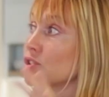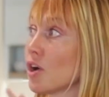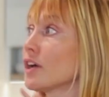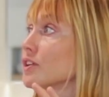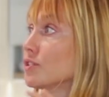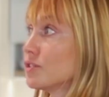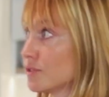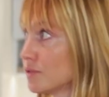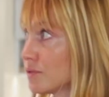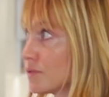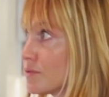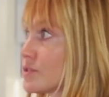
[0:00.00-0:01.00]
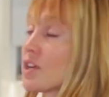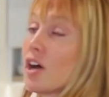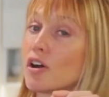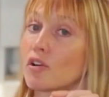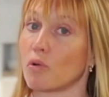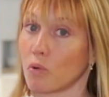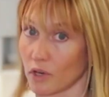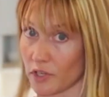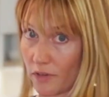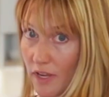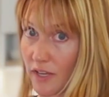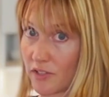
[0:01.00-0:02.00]
not use a
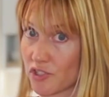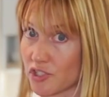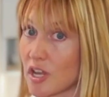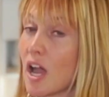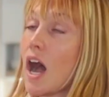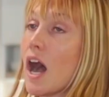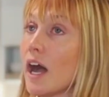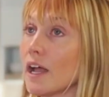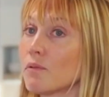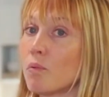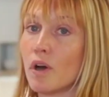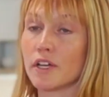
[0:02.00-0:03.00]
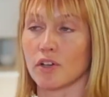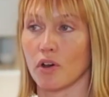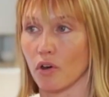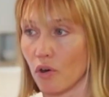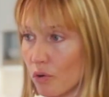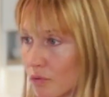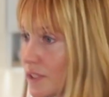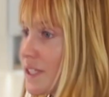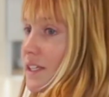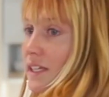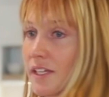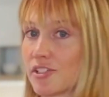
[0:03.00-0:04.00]
1/4 inch. I want only
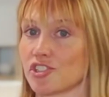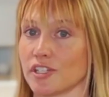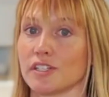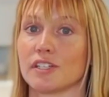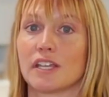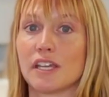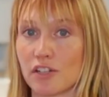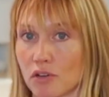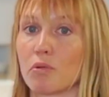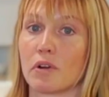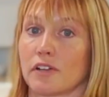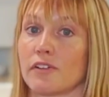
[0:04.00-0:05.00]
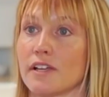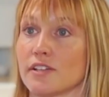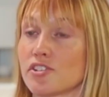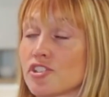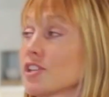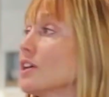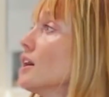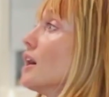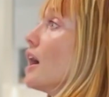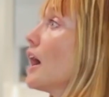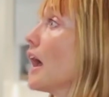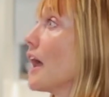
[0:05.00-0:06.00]
the kitchen in a 1/4 inch.
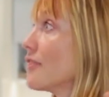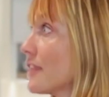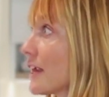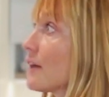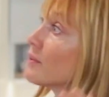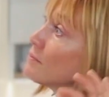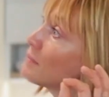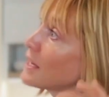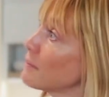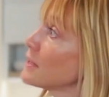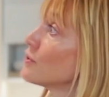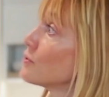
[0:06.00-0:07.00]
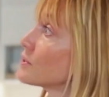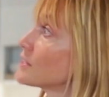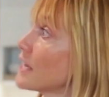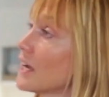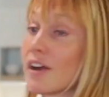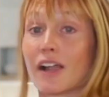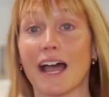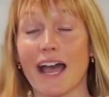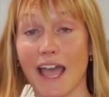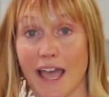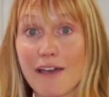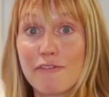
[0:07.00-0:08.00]
And then I would maybe use there a
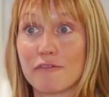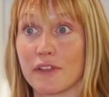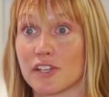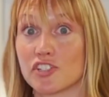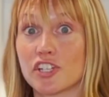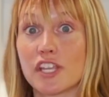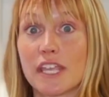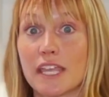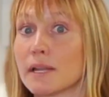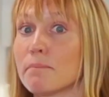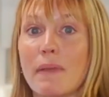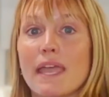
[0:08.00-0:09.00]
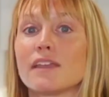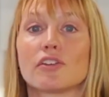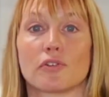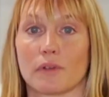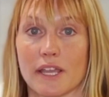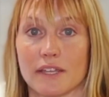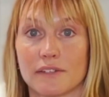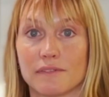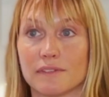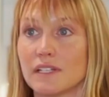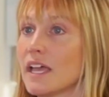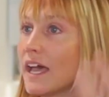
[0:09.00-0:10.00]
1/2 inch in a paint grade
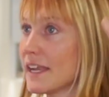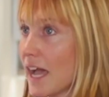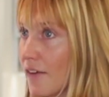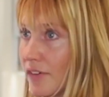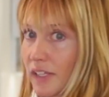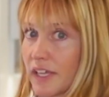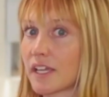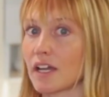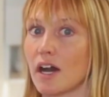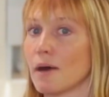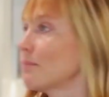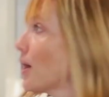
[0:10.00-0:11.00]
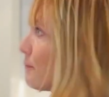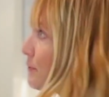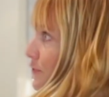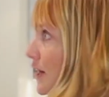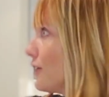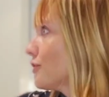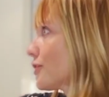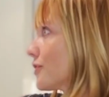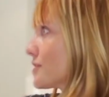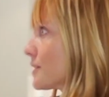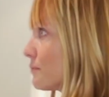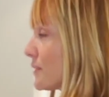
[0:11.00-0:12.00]
and have it like a pop of color or
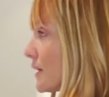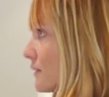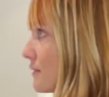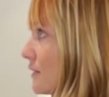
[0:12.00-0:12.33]
something,